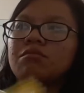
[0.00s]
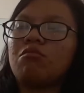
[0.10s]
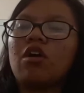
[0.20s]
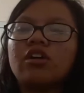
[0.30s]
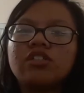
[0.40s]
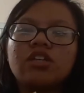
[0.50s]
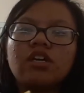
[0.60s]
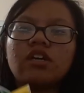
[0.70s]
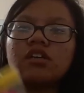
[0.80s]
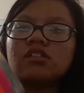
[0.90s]
March, I
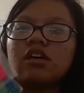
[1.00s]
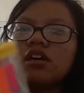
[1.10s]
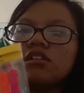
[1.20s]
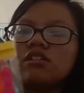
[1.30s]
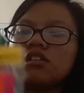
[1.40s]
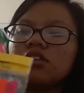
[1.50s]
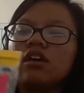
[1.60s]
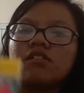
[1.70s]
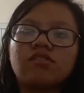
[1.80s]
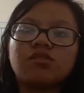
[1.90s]
guess. I got these at the
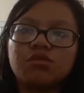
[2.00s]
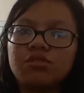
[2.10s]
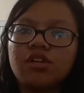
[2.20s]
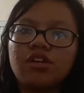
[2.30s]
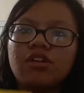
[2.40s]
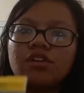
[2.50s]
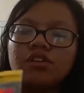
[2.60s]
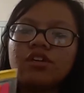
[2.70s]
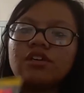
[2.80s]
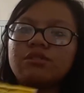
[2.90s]
end of the school year.
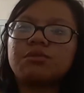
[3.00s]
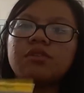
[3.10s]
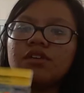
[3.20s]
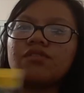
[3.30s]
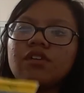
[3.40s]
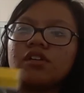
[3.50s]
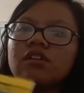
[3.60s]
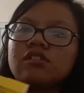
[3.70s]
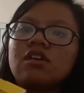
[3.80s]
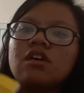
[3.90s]
It was really funny
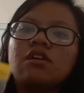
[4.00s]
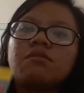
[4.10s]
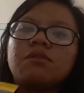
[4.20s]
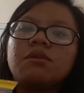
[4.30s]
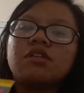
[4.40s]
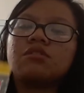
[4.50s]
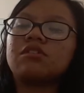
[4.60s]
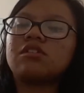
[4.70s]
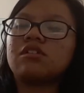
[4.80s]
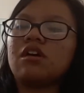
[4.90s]
because we weren't
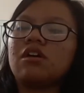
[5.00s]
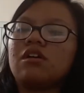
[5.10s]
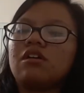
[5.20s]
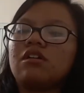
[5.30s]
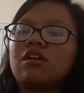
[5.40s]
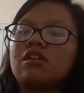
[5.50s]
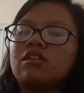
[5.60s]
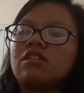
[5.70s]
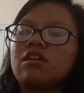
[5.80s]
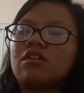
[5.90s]
doing uh,
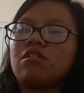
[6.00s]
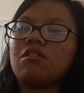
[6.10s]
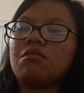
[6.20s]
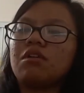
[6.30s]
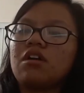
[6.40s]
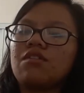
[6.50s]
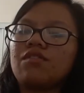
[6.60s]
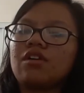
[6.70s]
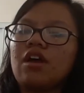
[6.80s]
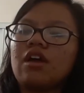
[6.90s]
anything or whatever,
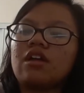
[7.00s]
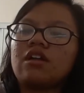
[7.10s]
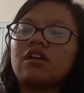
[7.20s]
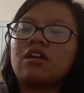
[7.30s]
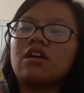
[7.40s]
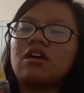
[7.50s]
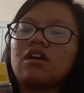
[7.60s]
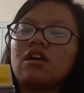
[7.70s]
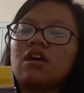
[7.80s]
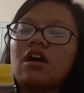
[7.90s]
and
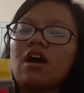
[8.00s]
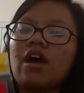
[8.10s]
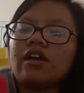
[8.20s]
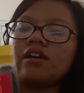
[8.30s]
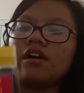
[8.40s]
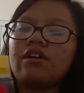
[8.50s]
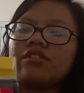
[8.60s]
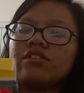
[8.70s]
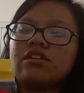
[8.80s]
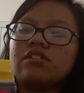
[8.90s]
I got
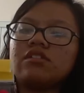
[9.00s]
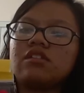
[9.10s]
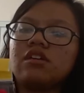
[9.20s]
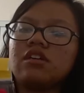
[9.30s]
these